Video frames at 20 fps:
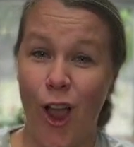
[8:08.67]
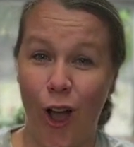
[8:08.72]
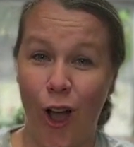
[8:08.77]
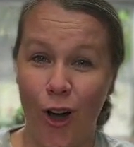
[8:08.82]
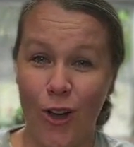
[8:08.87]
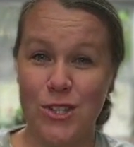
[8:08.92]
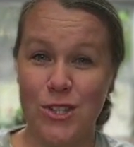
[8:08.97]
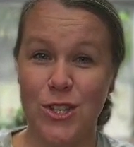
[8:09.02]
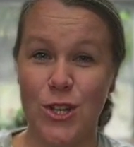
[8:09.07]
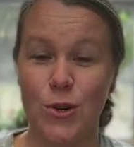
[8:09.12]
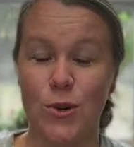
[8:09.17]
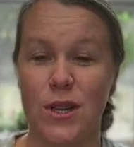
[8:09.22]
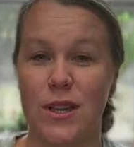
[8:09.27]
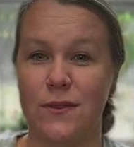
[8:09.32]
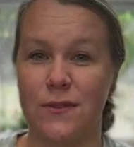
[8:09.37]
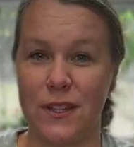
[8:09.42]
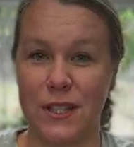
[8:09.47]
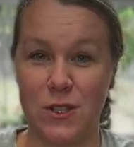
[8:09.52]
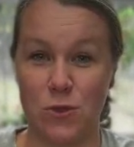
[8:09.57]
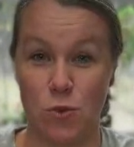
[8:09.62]
Also,
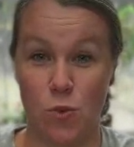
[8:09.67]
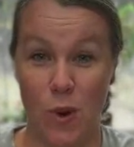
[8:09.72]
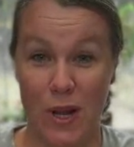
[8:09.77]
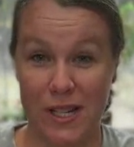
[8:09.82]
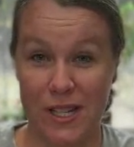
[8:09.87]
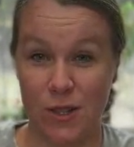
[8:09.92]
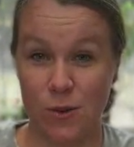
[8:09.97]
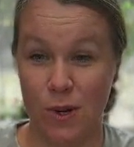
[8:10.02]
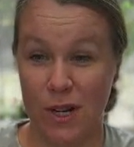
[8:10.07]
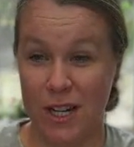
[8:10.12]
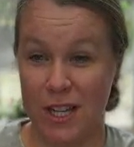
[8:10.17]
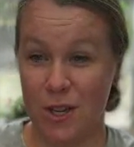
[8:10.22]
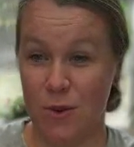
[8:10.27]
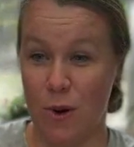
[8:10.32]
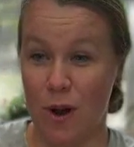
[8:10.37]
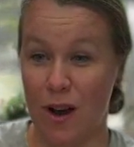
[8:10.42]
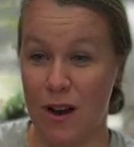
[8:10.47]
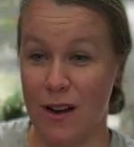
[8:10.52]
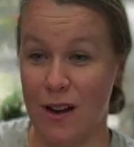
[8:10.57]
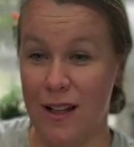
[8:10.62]
if it's windy where you
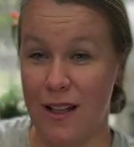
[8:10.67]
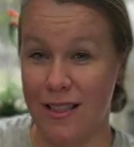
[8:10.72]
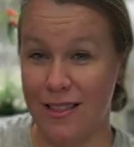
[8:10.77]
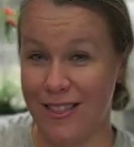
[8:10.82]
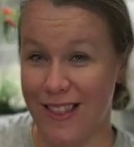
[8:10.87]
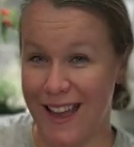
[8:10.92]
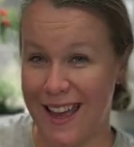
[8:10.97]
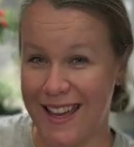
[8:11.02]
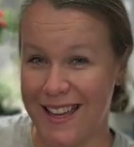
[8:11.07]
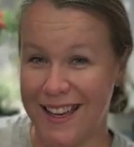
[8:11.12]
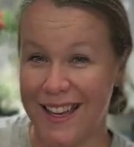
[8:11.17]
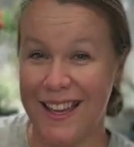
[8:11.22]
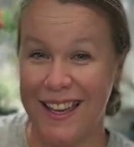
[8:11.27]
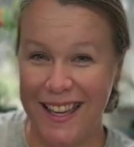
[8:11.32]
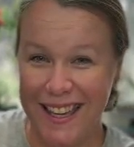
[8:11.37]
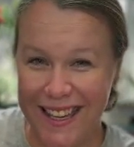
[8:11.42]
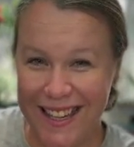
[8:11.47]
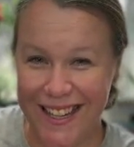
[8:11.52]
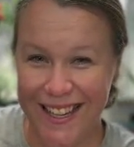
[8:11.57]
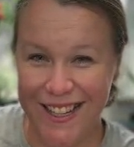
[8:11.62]
are, like
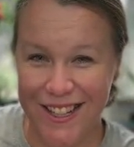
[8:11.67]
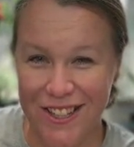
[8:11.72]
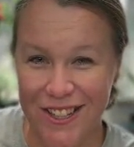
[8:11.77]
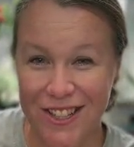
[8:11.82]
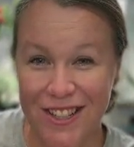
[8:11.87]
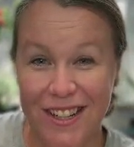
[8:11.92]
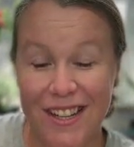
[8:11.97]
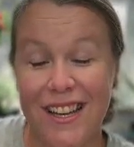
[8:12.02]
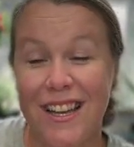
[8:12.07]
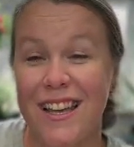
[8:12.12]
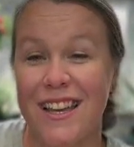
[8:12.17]
here,